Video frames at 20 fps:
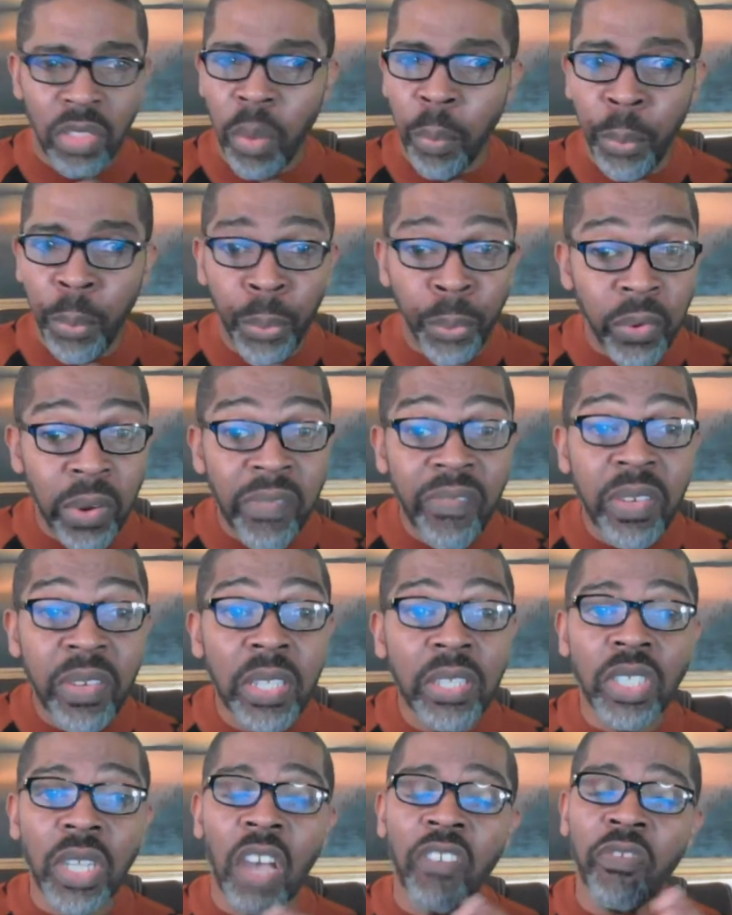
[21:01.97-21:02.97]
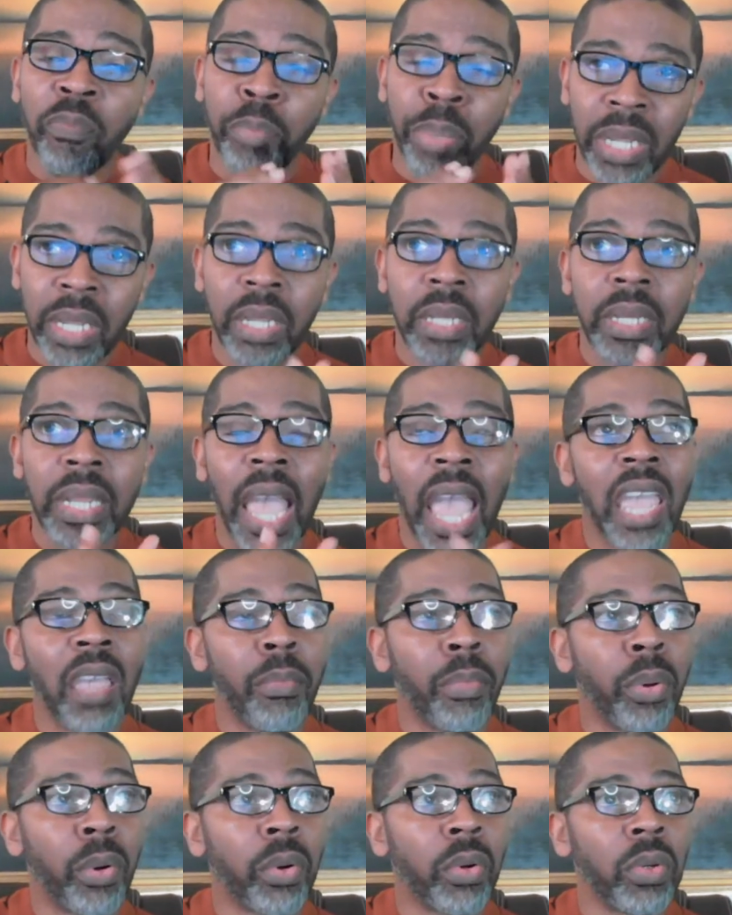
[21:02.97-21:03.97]
the privilege of being
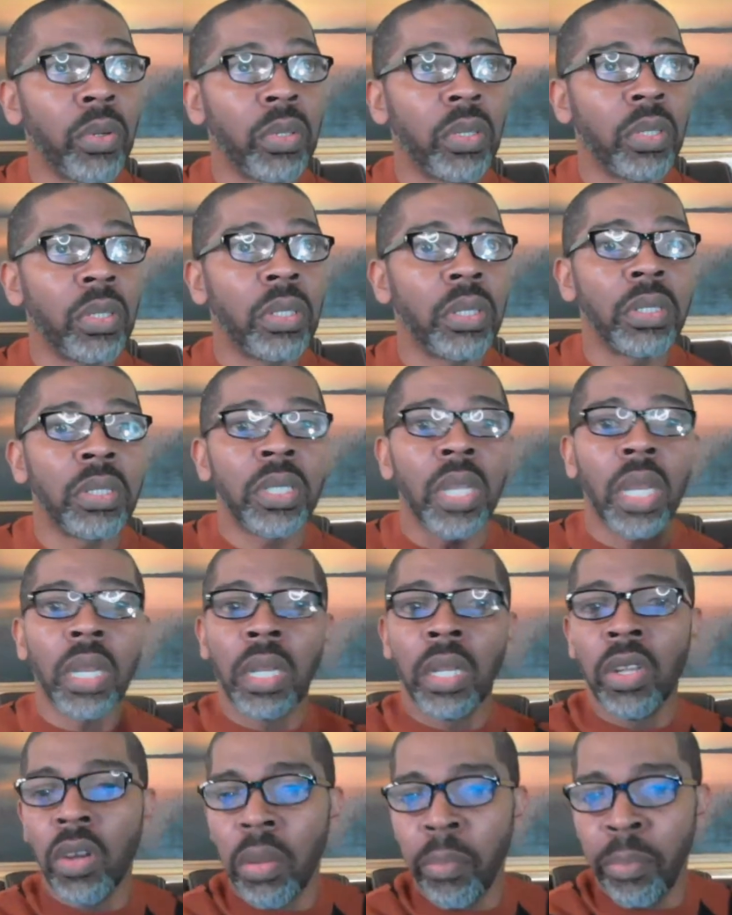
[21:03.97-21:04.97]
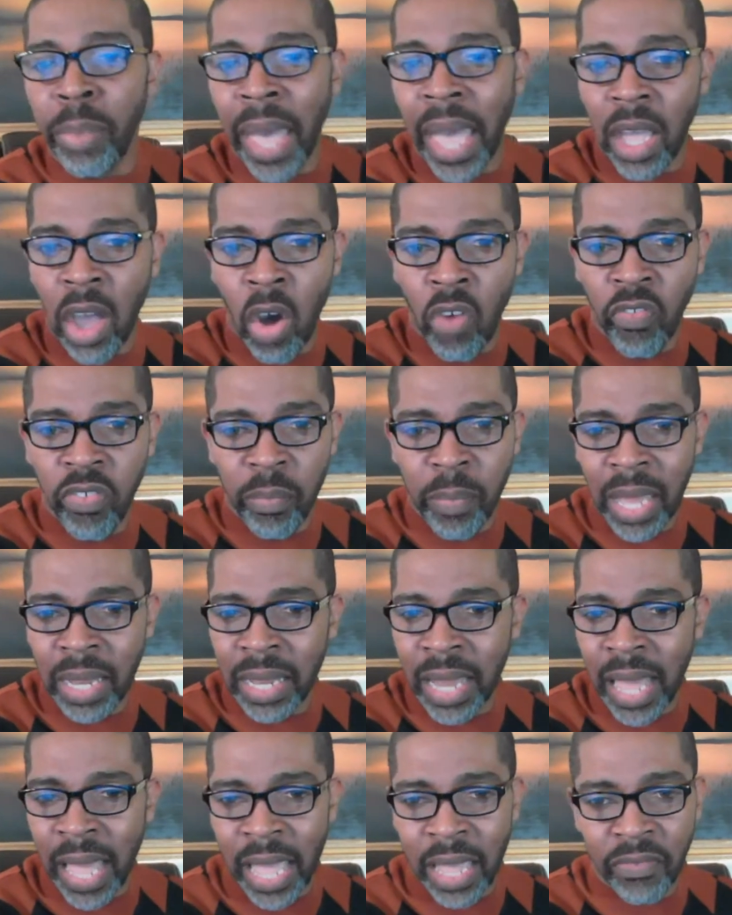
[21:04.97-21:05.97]
able to look back over my
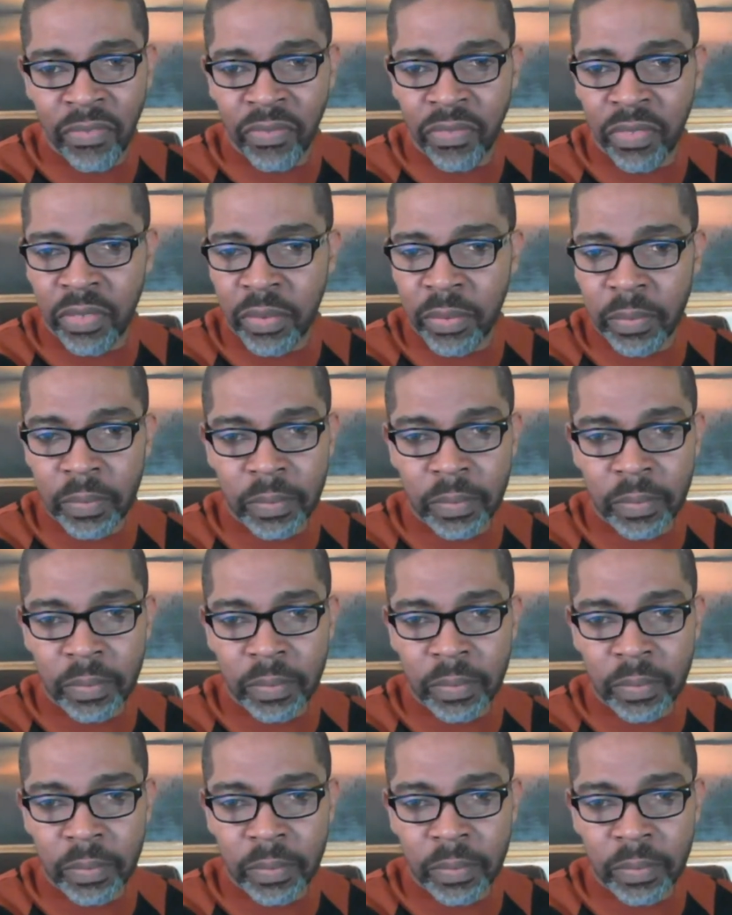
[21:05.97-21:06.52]
life